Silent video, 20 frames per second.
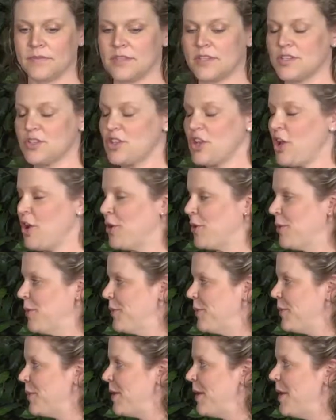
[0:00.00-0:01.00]
So
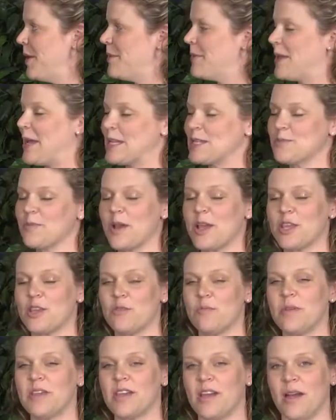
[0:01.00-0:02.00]
that's why
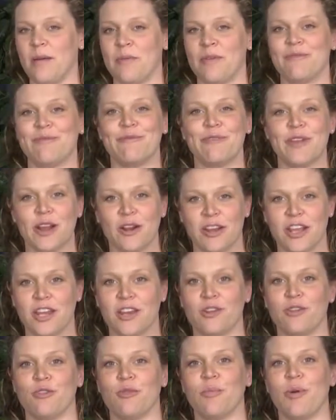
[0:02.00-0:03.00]
you become a very
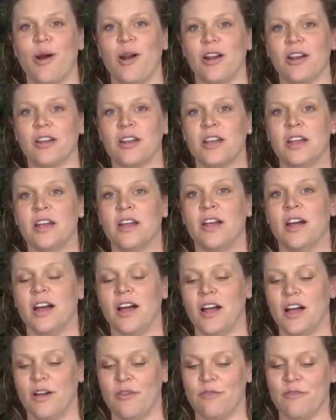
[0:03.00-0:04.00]
integral part
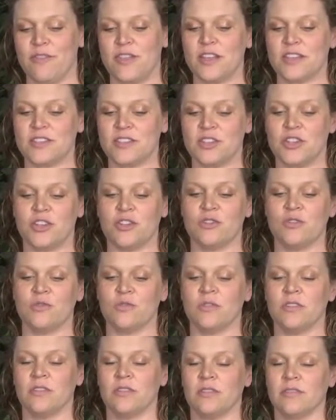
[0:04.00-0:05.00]
of this
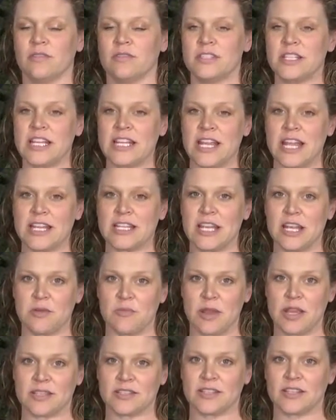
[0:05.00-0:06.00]
new DNA
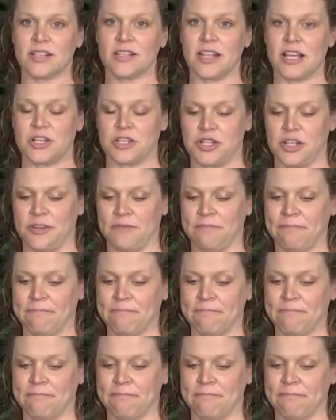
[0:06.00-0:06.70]
database collection.